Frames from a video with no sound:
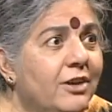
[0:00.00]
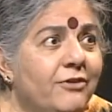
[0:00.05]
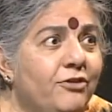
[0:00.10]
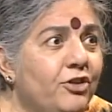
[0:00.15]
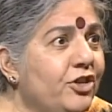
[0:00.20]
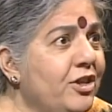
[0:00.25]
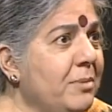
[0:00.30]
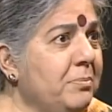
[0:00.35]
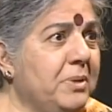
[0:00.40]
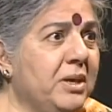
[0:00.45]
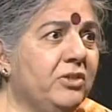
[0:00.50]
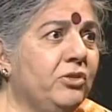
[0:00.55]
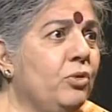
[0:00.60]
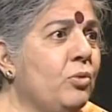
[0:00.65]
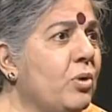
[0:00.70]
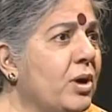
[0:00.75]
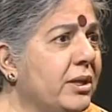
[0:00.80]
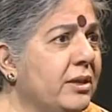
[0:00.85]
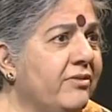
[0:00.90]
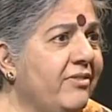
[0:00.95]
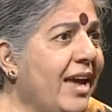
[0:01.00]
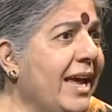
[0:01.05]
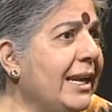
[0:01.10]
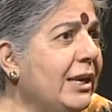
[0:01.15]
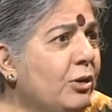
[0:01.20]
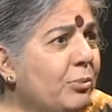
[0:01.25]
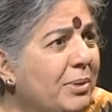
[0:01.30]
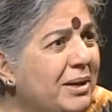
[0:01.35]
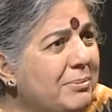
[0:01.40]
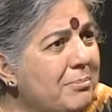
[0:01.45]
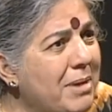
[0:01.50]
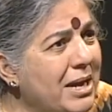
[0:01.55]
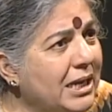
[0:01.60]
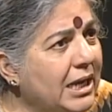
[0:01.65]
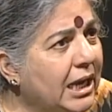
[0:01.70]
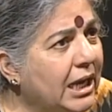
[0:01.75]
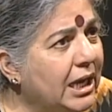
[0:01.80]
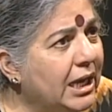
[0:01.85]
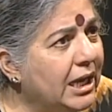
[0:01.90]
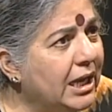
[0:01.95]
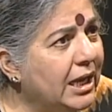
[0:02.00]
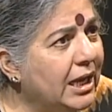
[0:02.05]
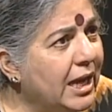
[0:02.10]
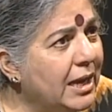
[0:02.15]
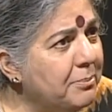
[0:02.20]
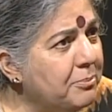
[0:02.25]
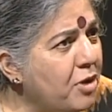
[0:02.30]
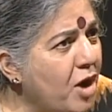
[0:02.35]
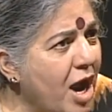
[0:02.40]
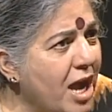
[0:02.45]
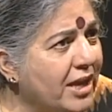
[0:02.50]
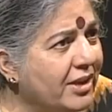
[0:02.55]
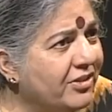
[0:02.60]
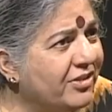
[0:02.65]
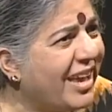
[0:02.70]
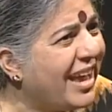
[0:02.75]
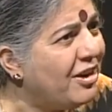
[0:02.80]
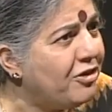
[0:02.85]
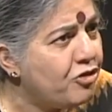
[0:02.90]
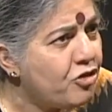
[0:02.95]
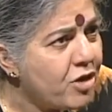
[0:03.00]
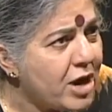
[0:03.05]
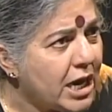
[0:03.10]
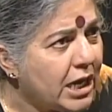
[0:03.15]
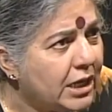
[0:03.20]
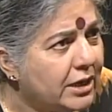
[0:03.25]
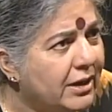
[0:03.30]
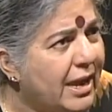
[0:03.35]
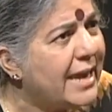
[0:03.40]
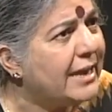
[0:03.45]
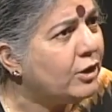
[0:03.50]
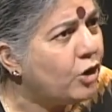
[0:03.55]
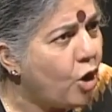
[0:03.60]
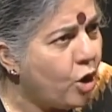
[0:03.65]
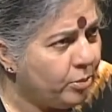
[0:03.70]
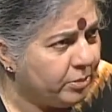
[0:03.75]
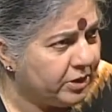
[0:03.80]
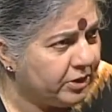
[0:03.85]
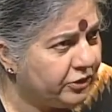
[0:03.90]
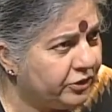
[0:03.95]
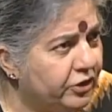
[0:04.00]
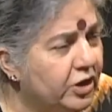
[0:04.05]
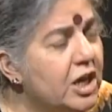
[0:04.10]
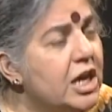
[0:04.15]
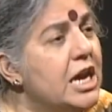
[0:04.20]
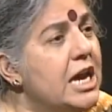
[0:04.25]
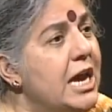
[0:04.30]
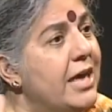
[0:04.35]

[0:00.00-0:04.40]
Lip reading: for them there's no other value but money and price and trade and commerce.